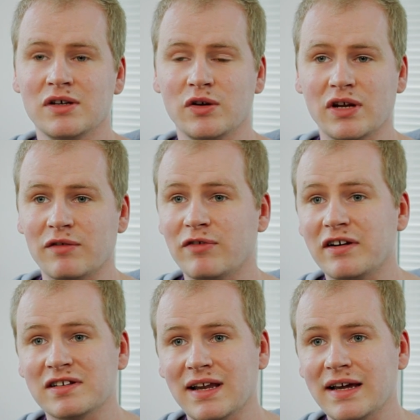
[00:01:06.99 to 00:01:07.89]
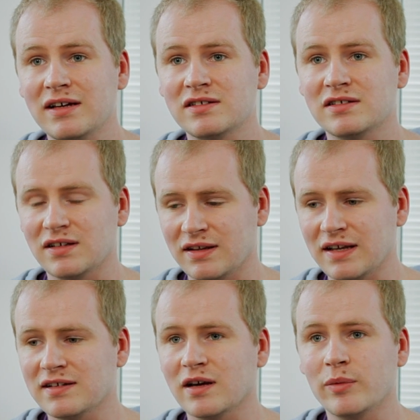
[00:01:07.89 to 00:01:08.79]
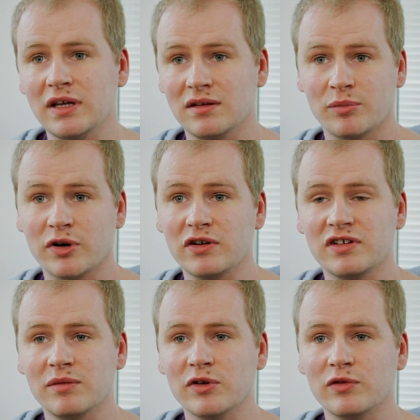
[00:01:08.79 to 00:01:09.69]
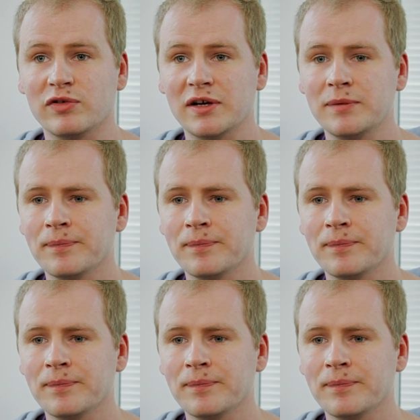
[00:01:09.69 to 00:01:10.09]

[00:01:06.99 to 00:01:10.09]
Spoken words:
You'd have various layers, and that's how we approached it in RealFlow.